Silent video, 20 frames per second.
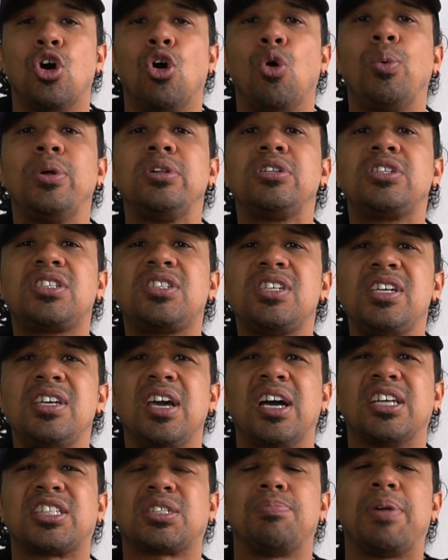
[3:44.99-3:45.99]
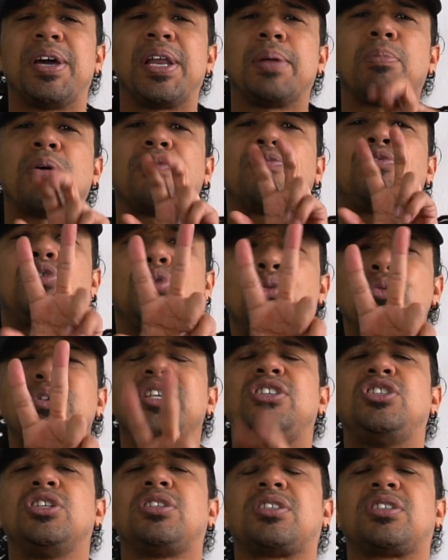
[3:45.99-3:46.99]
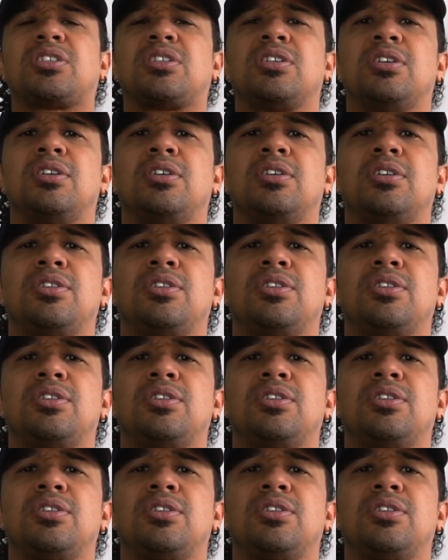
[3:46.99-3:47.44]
we'll see it's made up of 2 digits.